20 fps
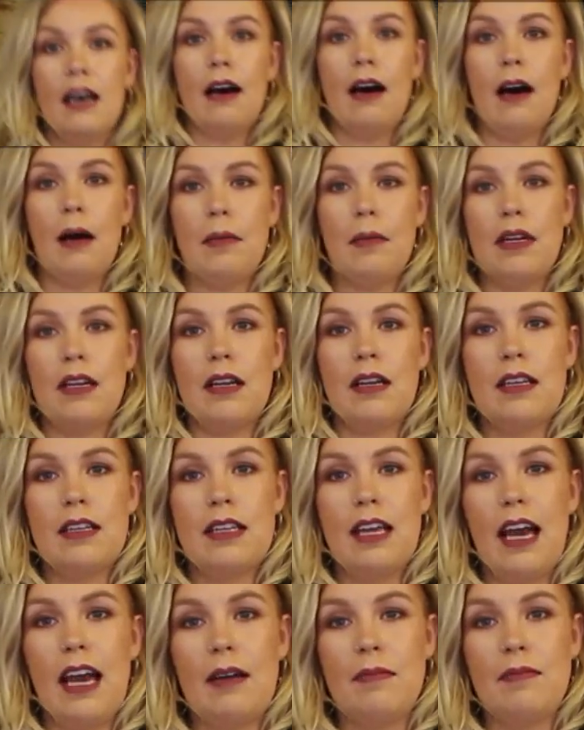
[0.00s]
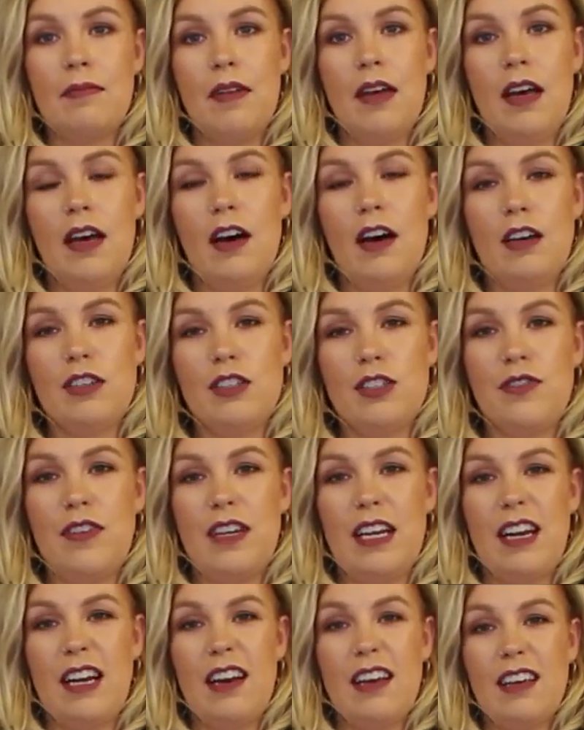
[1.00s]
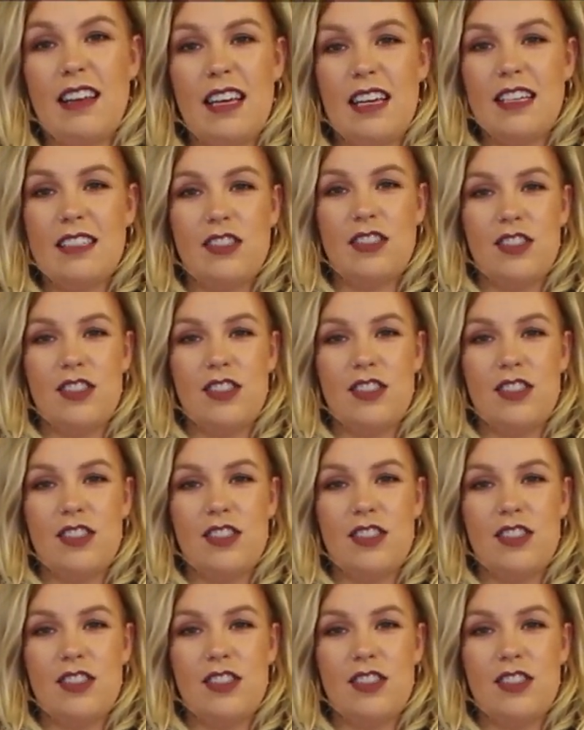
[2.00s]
Yeah, I just really like this.